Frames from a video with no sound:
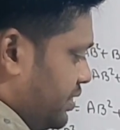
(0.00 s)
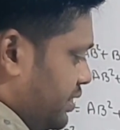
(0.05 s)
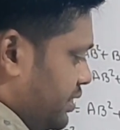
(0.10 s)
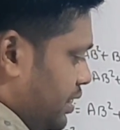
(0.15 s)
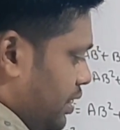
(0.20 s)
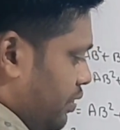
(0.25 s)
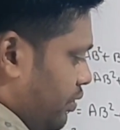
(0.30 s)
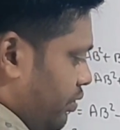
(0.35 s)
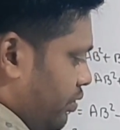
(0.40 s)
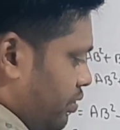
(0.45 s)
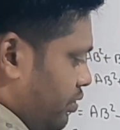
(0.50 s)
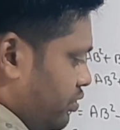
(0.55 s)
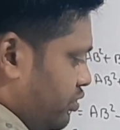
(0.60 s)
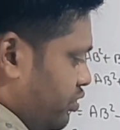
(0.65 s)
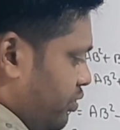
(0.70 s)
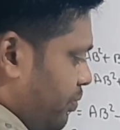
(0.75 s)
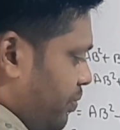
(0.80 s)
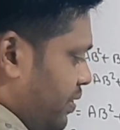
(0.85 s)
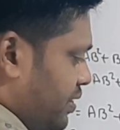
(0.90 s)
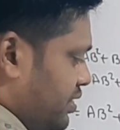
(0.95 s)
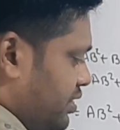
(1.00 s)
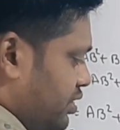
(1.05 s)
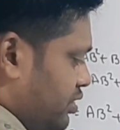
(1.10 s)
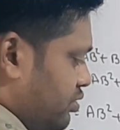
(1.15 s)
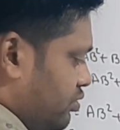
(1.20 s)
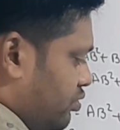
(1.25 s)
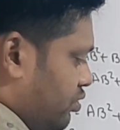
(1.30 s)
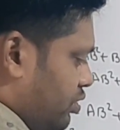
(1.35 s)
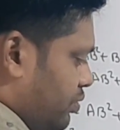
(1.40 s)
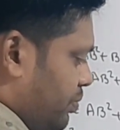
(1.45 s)
is alone. So BC is
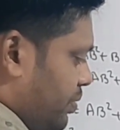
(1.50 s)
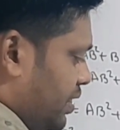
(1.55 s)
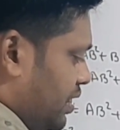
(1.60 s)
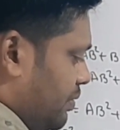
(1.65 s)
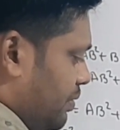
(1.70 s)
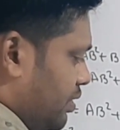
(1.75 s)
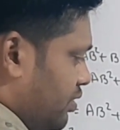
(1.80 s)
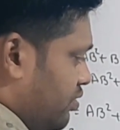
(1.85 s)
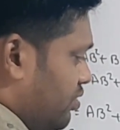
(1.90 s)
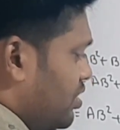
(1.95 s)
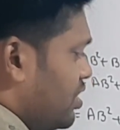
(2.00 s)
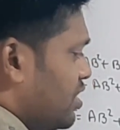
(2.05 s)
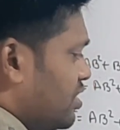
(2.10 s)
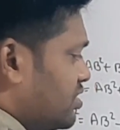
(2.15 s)
equal to BD by 2.